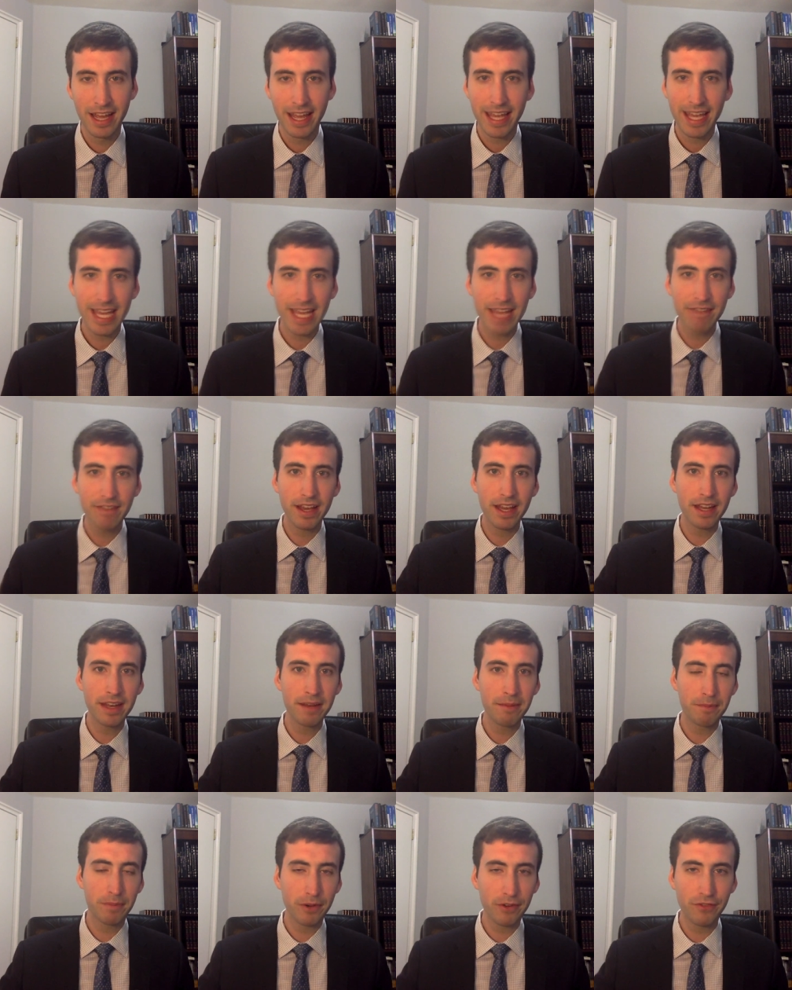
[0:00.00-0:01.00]

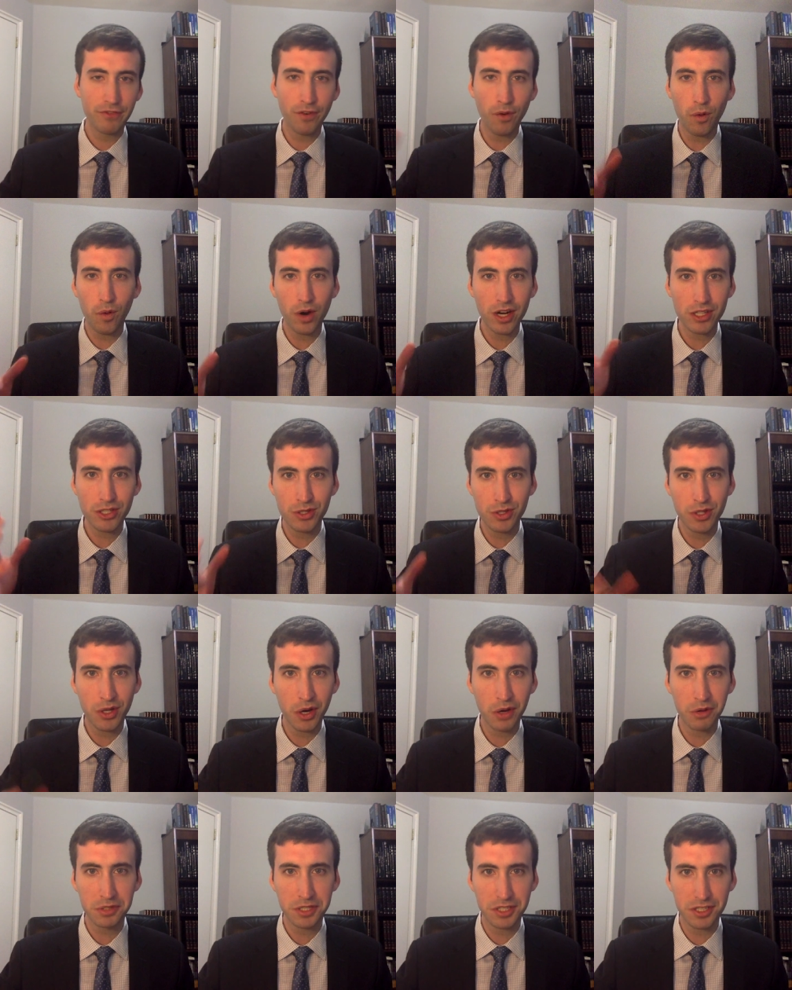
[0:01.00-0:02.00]
even before
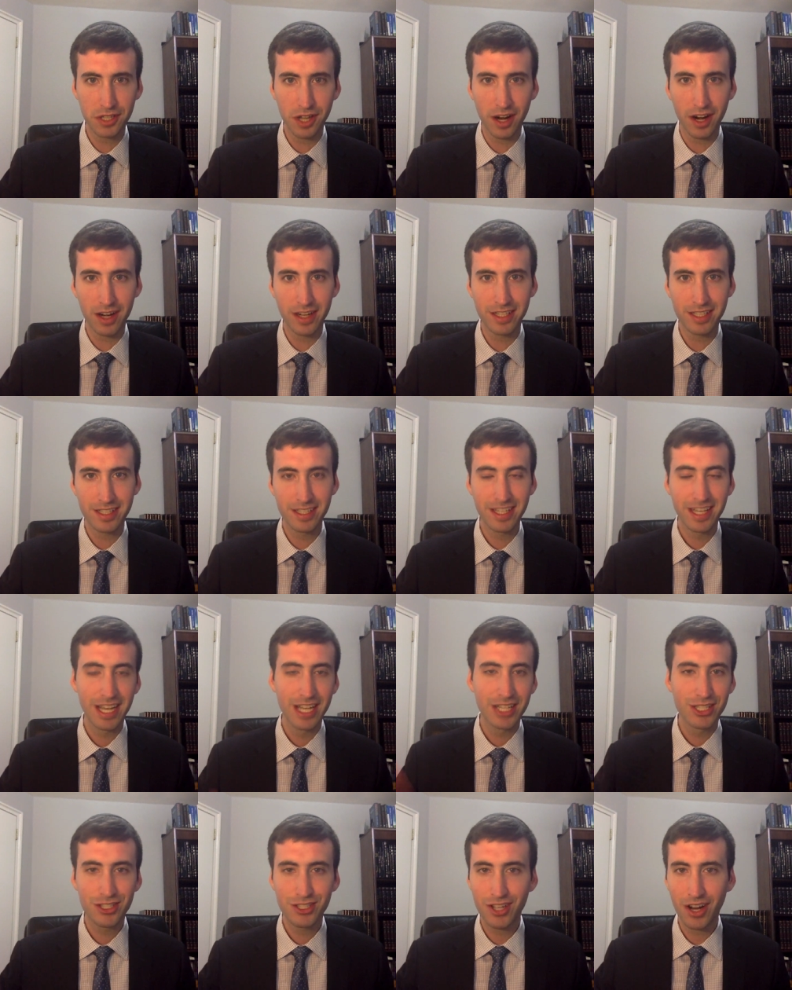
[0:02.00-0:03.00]
Sukkot starts,
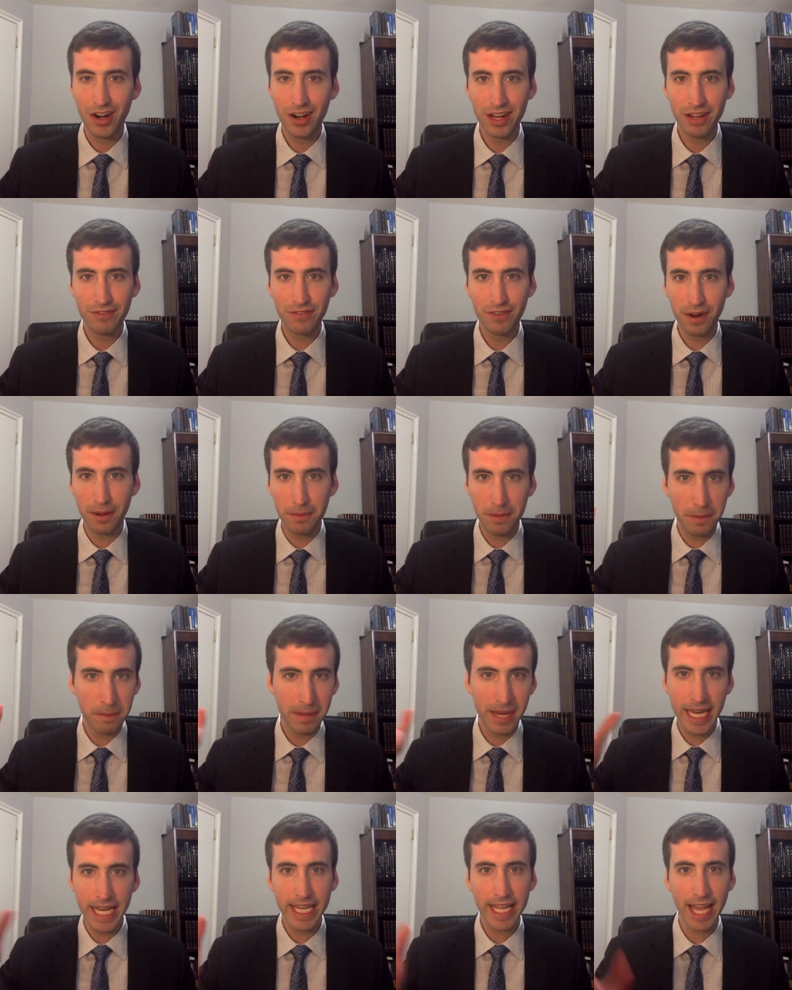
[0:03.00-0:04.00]
starting from
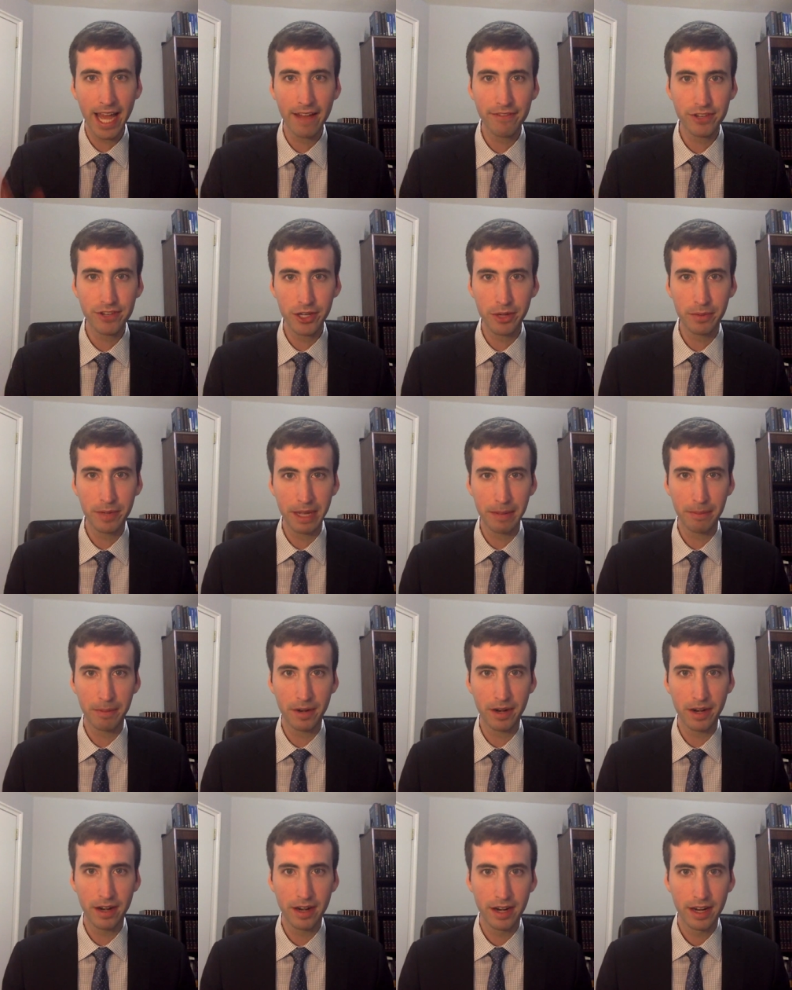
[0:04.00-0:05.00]
immediately after Yom
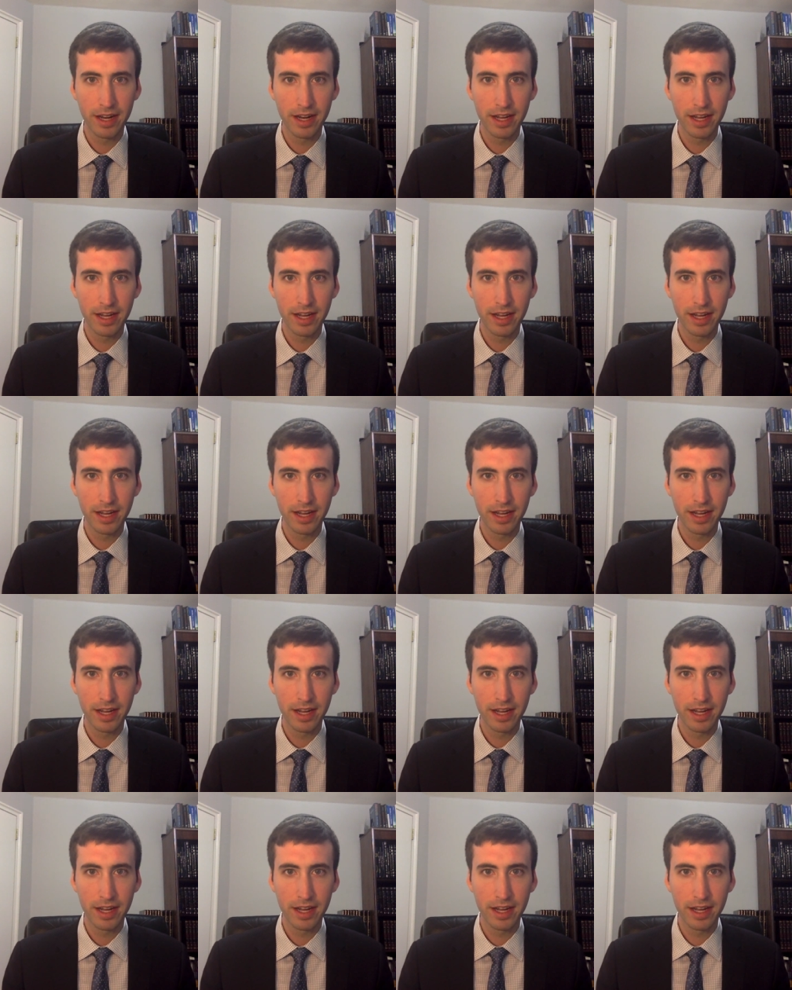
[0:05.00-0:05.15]
Kippur.